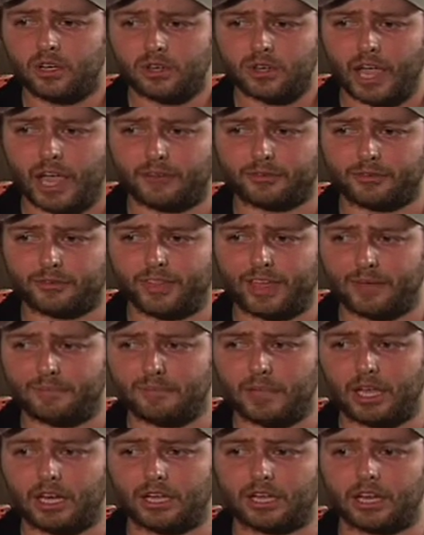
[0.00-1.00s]
after that
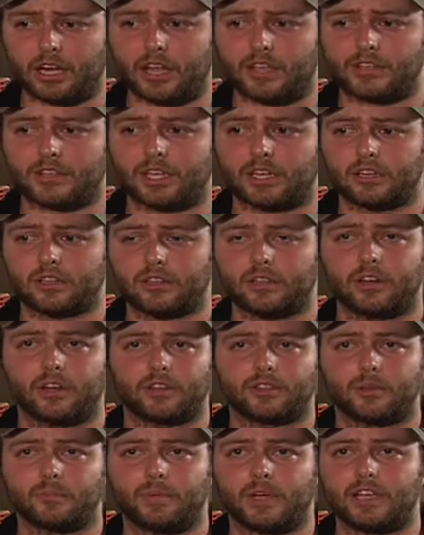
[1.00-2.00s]
meeting and I said, clear
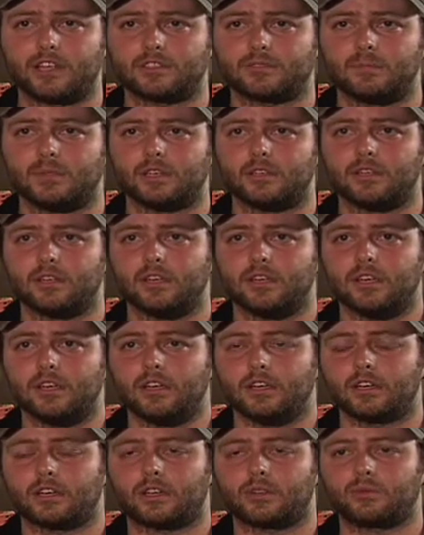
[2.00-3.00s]
out the basement
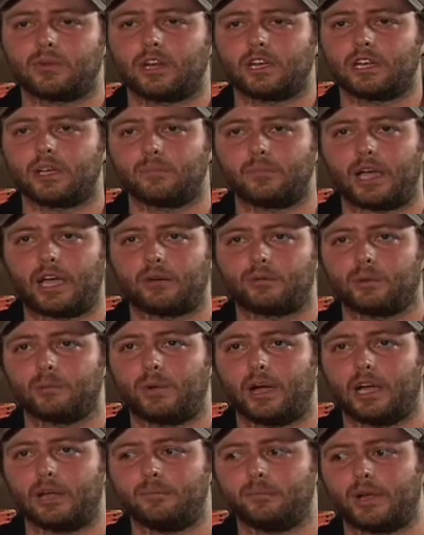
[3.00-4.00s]
because when I get back we're
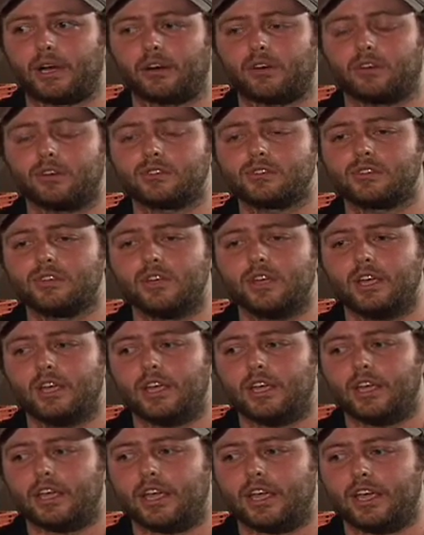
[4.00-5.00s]
buying barrels.
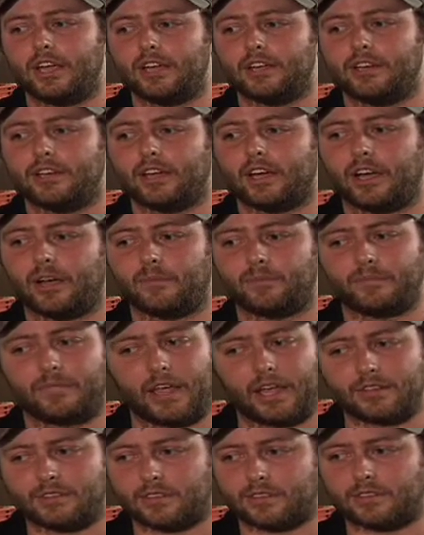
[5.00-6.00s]
And
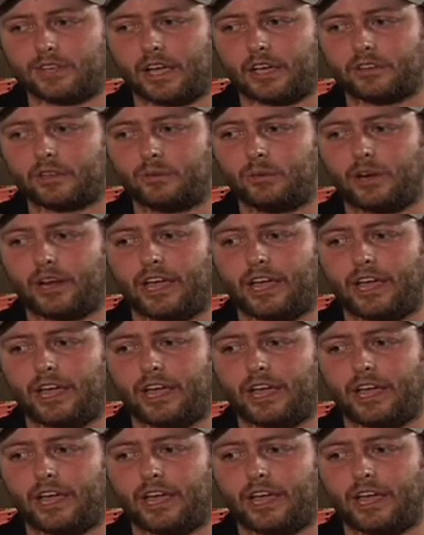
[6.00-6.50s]
that's exactly what